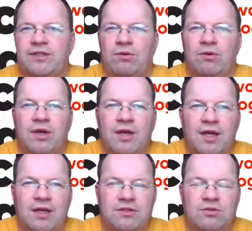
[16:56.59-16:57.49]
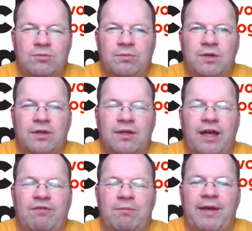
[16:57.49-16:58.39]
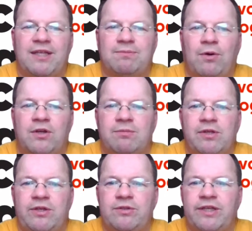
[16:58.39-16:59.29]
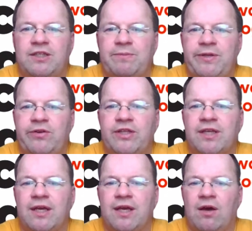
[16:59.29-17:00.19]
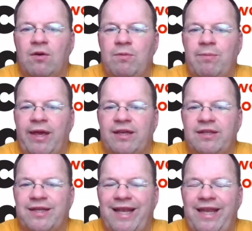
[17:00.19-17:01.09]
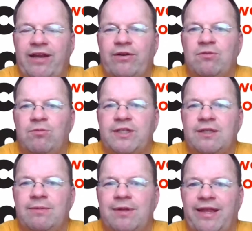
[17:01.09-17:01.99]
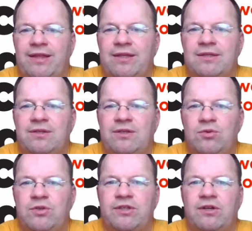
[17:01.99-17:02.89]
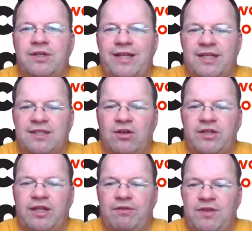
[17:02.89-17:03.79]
So to have a best possible user experience, we make it clear and visible that this user does not